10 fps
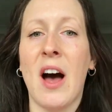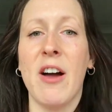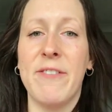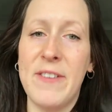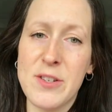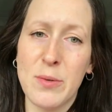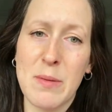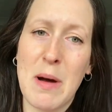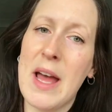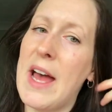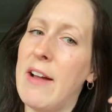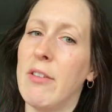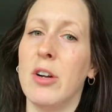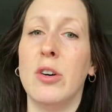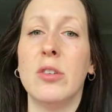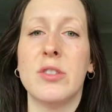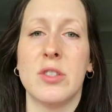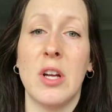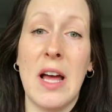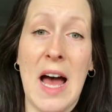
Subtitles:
I fiddle with my hair a lot